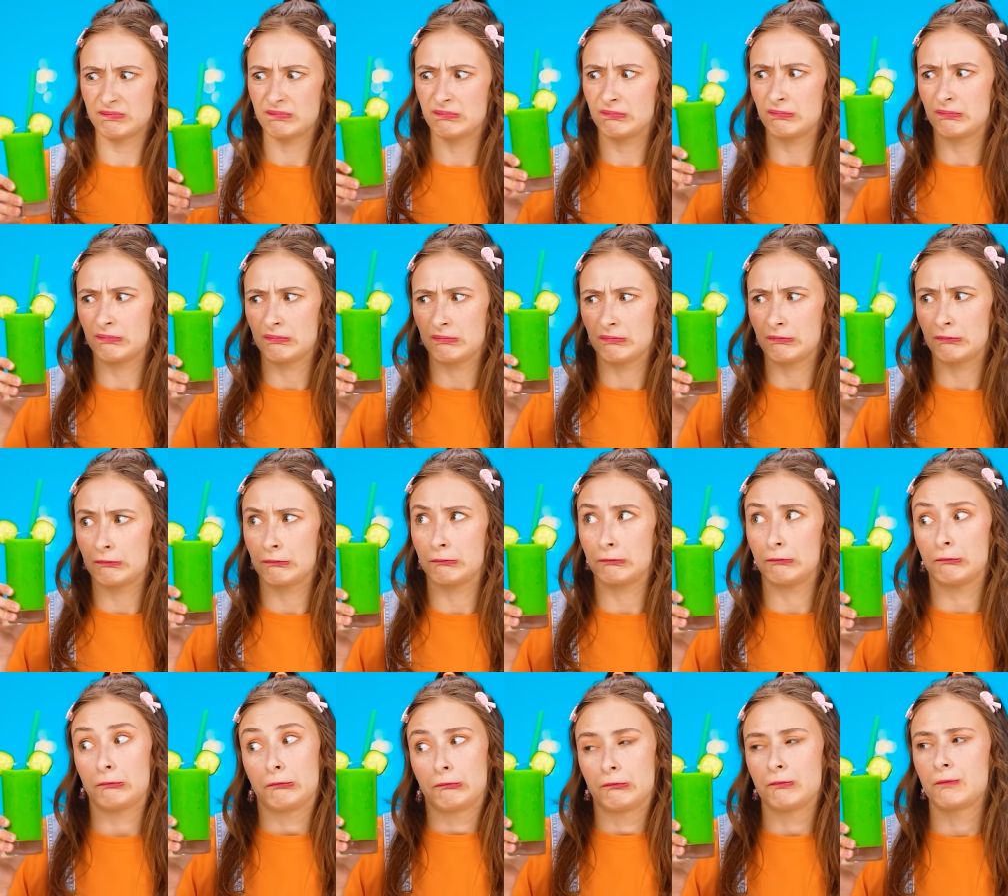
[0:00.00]
that one.
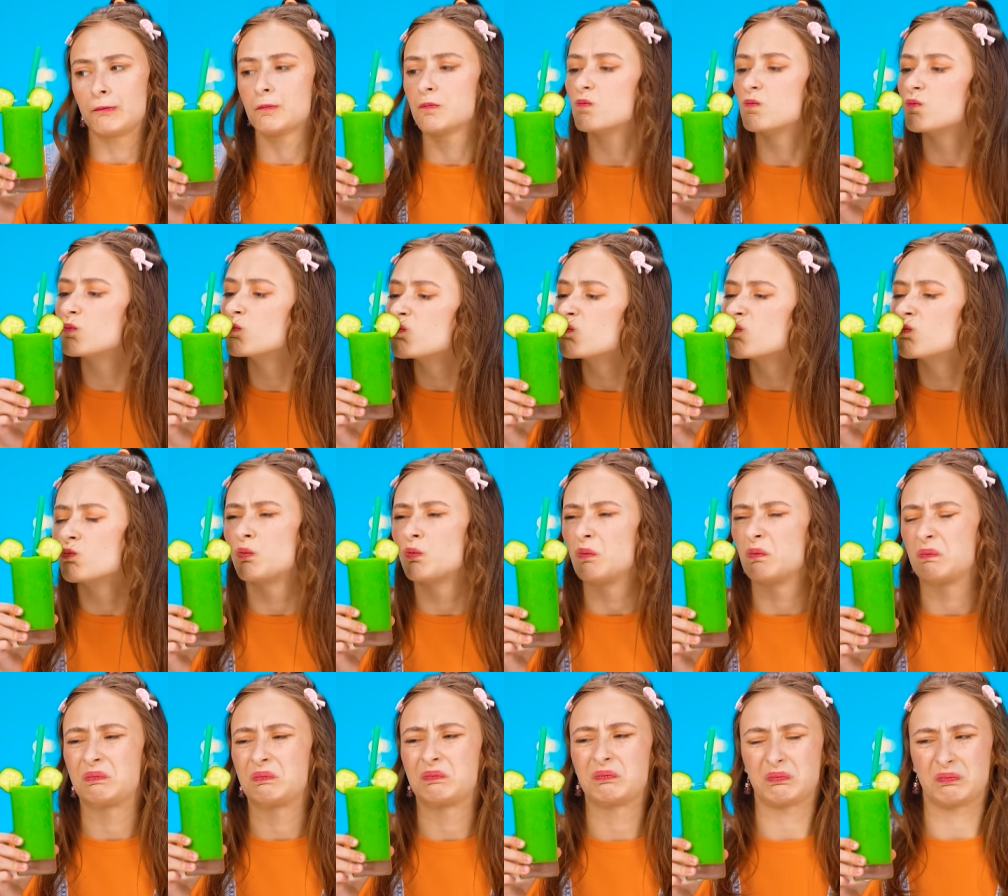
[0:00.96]
This one
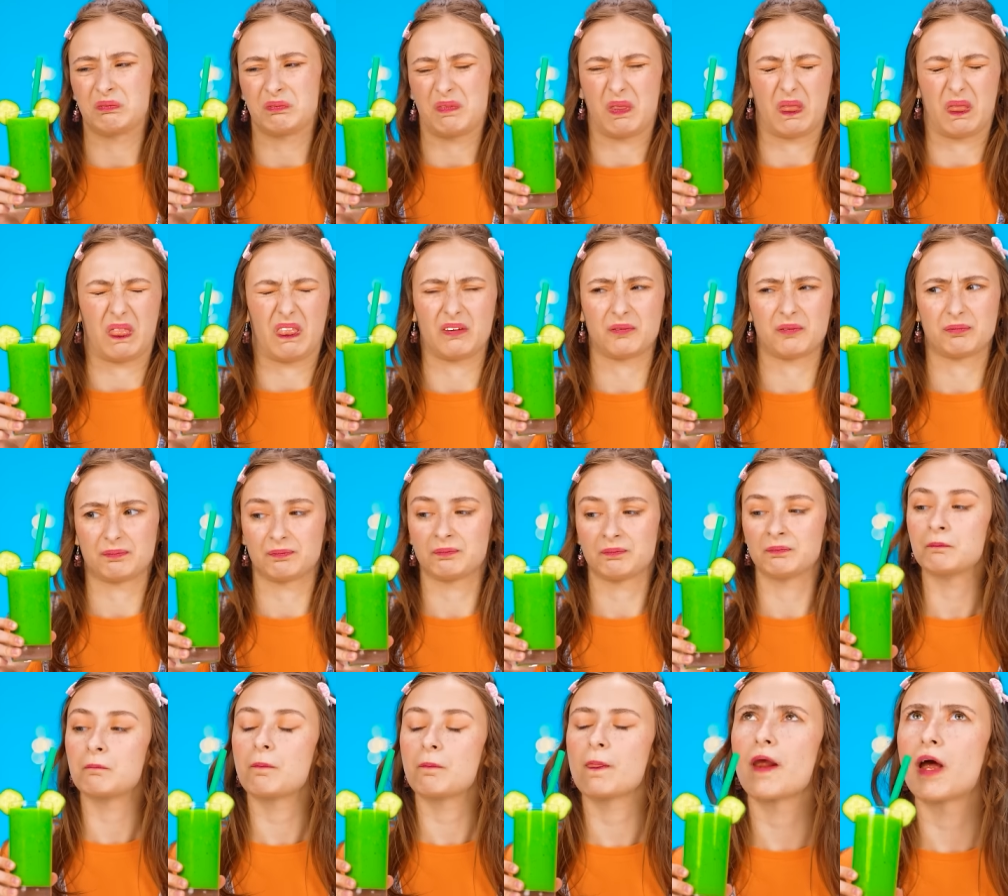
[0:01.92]
looks too weird.
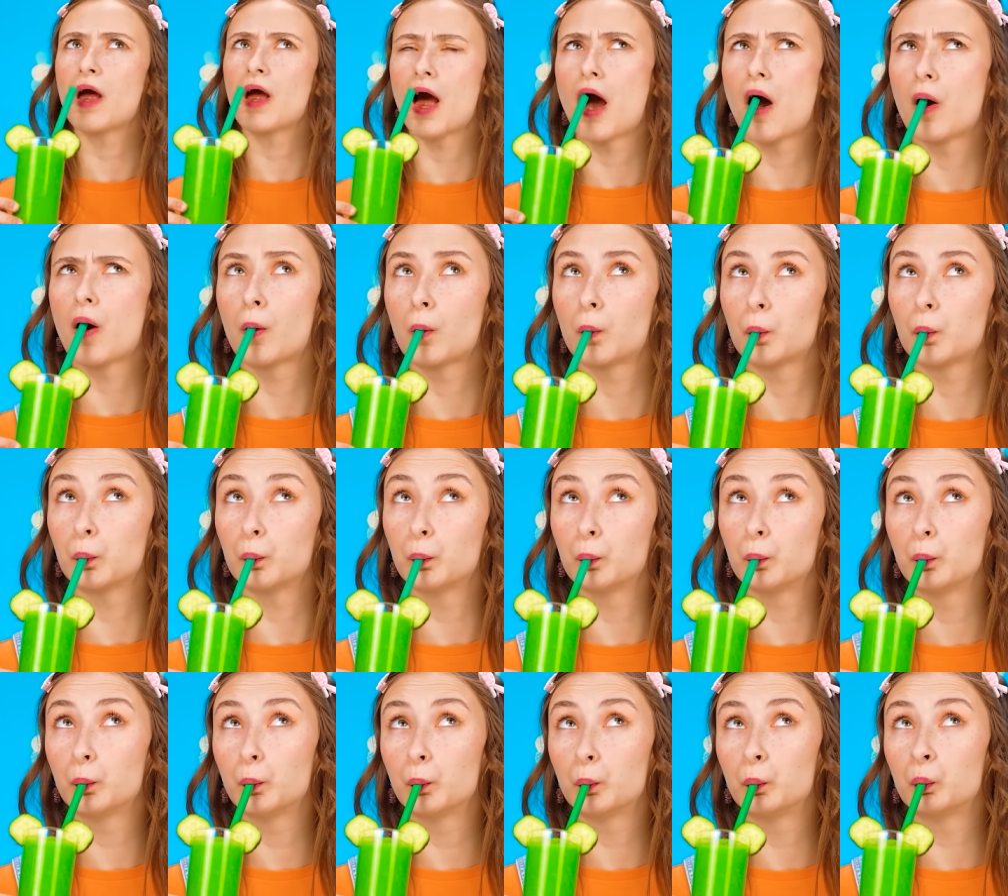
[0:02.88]
Ugh, let's
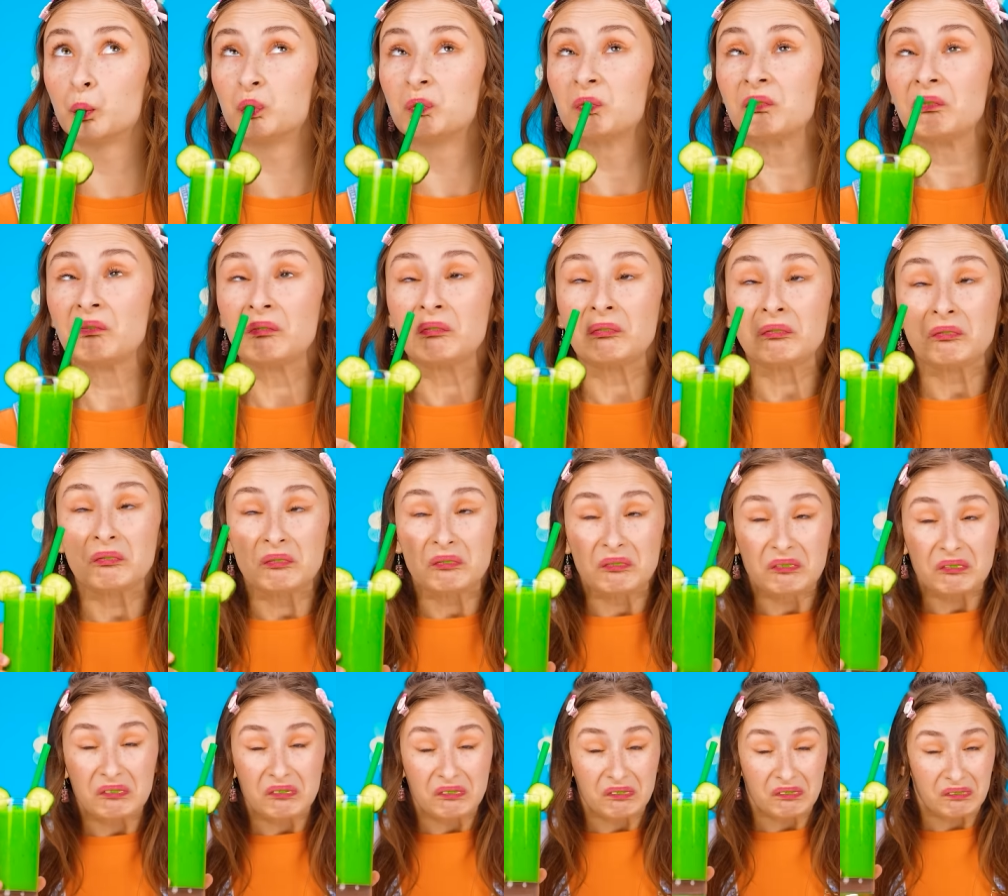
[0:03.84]
try it.
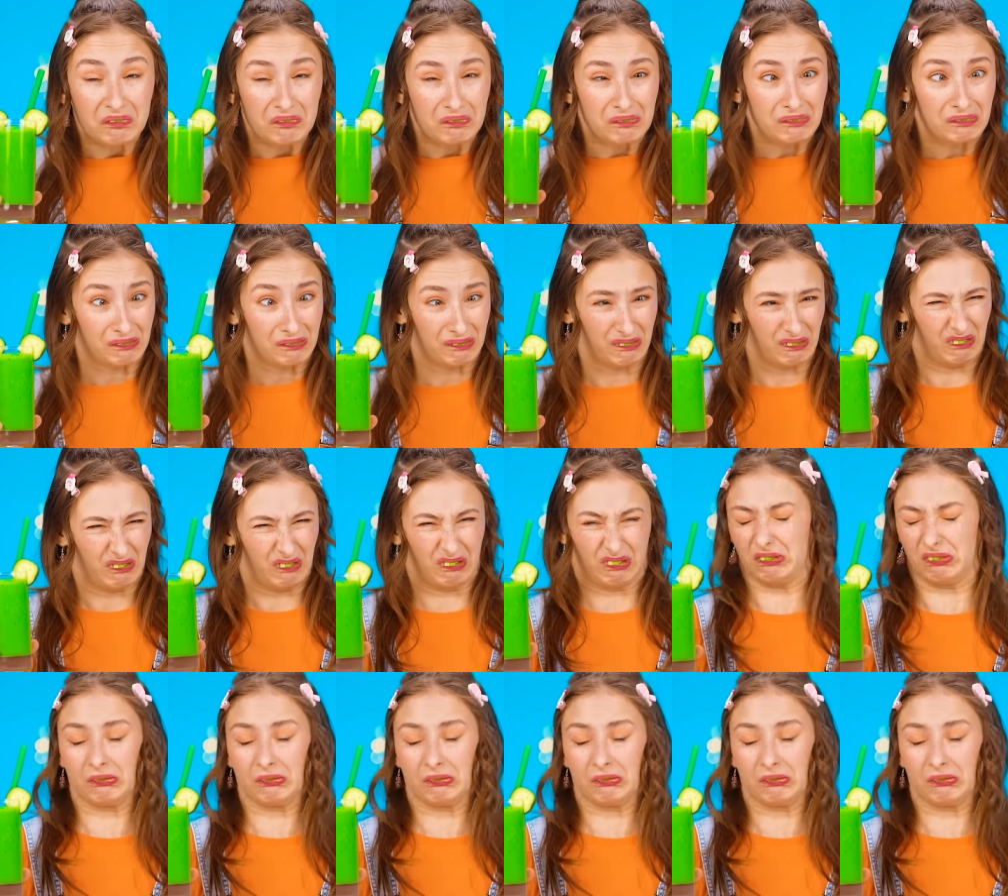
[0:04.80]
Is this a cucumber